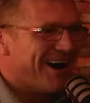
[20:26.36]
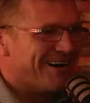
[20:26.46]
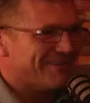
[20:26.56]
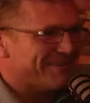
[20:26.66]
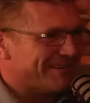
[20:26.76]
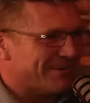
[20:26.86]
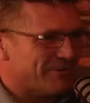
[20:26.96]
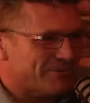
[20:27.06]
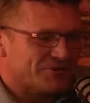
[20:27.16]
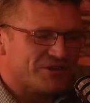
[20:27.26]
Oh, very
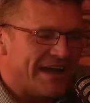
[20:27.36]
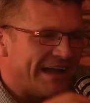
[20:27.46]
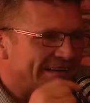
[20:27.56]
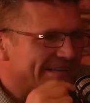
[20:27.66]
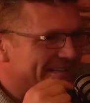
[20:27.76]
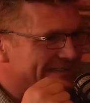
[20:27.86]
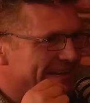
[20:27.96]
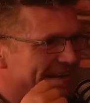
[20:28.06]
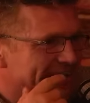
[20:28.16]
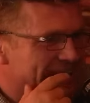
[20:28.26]
known. She had this
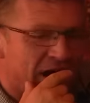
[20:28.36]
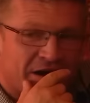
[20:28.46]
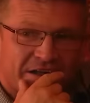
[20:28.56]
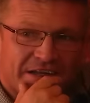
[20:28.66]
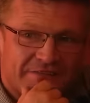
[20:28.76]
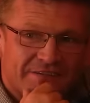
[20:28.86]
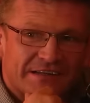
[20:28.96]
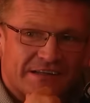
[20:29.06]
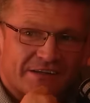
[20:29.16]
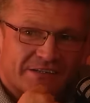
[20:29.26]
little yucky of a
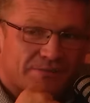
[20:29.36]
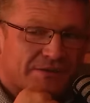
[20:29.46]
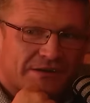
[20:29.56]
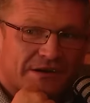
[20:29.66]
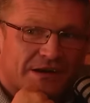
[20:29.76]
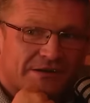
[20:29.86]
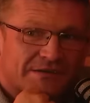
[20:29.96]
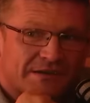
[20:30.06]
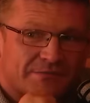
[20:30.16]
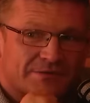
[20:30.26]
thing. I swear to God, the
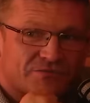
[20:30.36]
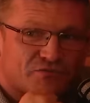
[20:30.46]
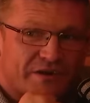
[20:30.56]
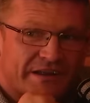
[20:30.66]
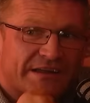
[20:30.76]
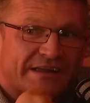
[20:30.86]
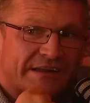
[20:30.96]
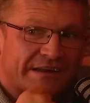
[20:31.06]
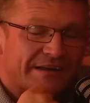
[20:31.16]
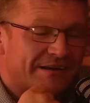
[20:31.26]
thing was
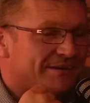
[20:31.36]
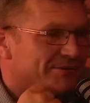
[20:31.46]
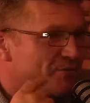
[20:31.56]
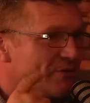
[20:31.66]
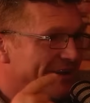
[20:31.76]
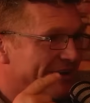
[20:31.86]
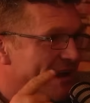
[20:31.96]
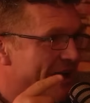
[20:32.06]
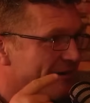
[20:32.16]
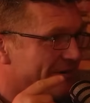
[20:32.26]
reeking, reeking
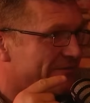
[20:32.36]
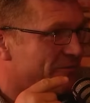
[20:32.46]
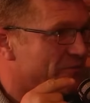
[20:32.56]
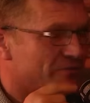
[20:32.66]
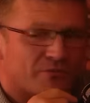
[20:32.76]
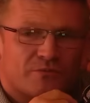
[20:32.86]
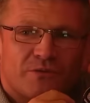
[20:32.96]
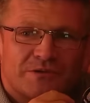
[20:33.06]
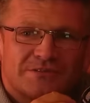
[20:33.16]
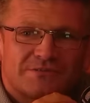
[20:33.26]
out.
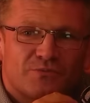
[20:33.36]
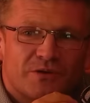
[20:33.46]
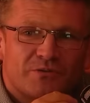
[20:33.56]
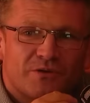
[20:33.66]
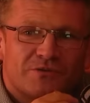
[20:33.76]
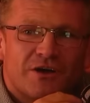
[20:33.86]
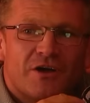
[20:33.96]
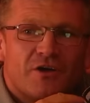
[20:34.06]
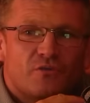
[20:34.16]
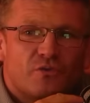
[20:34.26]
What's the right word?
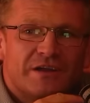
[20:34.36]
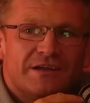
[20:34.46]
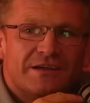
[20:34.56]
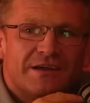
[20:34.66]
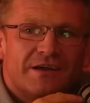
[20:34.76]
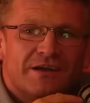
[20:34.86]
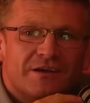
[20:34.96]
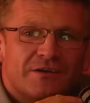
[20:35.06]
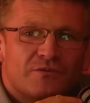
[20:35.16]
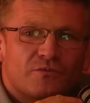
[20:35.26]
Re.
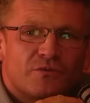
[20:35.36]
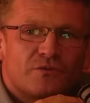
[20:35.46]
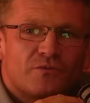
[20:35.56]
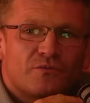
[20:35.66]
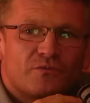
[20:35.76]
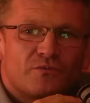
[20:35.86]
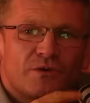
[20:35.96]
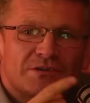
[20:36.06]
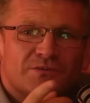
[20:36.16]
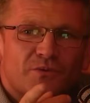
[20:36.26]

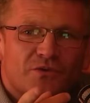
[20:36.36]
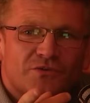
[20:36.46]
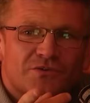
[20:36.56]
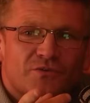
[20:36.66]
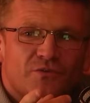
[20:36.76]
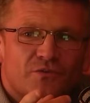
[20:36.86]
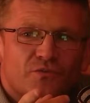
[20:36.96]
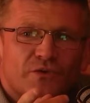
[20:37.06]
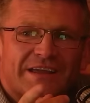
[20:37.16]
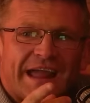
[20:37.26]
What's the word?
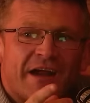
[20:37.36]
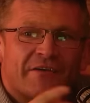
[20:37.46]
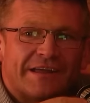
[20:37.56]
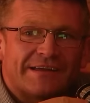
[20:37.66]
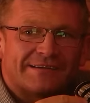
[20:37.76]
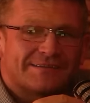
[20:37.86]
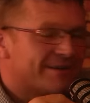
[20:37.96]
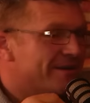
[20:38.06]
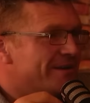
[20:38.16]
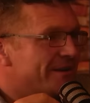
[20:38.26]

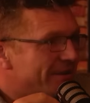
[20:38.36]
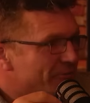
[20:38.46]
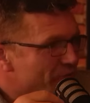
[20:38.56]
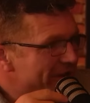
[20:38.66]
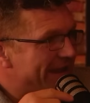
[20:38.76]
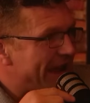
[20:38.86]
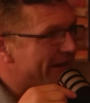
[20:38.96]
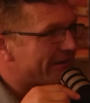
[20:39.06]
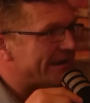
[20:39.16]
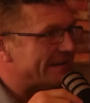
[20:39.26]
Recarnated.
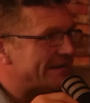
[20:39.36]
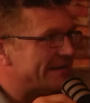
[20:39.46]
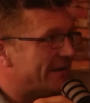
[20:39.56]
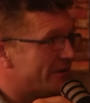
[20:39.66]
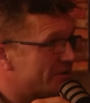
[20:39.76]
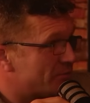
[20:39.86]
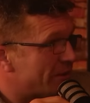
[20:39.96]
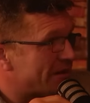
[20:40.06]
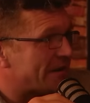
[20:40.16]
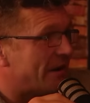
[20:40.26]
Recarnated, I
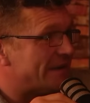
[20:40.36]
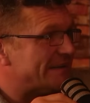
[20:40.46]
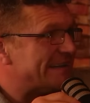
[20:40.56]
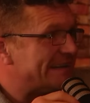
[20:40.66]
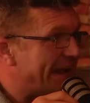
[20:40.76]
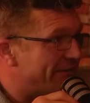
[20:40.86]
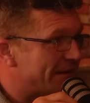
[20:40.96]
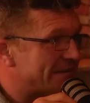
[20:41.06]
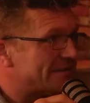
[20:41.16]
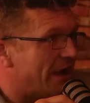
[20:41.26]
swear to God, the
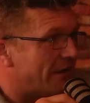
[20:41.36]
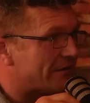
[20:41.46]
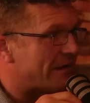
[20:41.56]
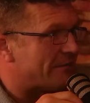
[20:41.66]
devil's dog,